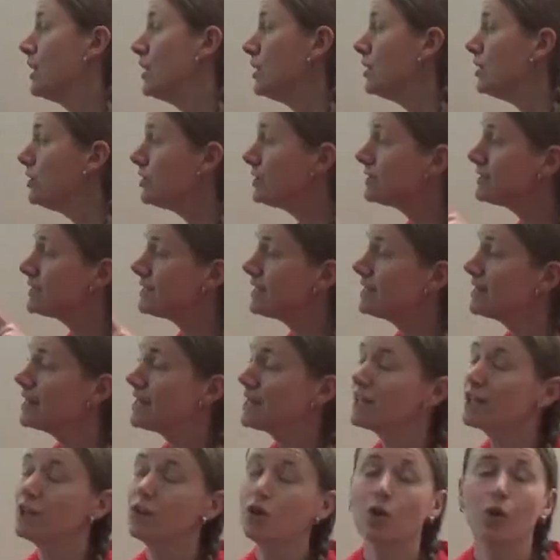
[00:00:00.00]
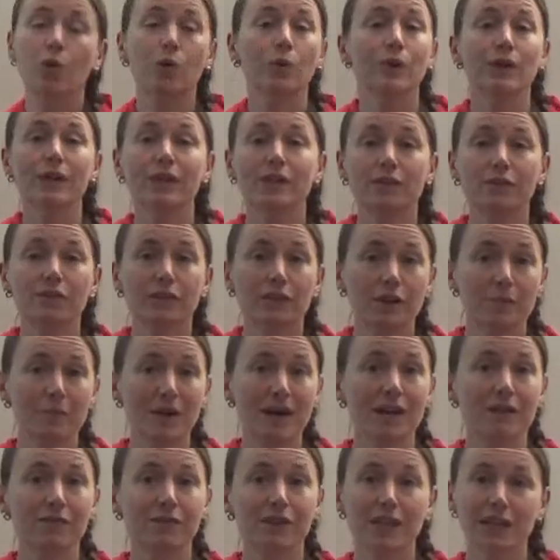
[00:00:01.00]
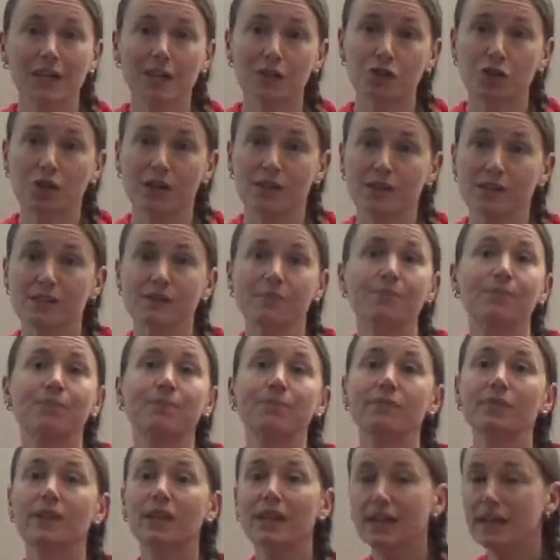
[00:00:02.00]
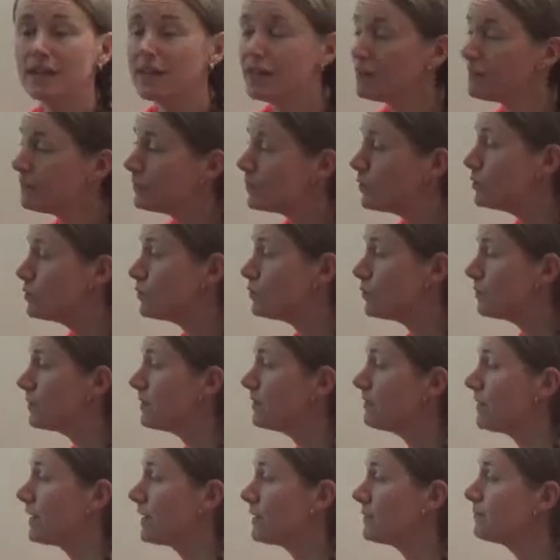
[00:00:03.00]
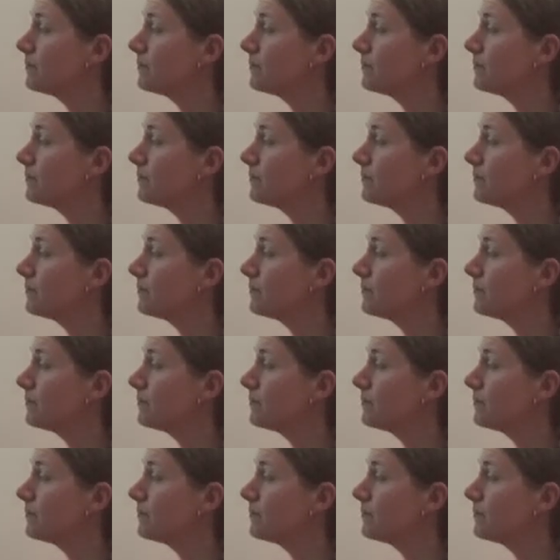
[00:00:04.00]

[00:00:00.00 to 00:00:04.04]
You could say they can hold a different amount of electrons. Any of those would be fine.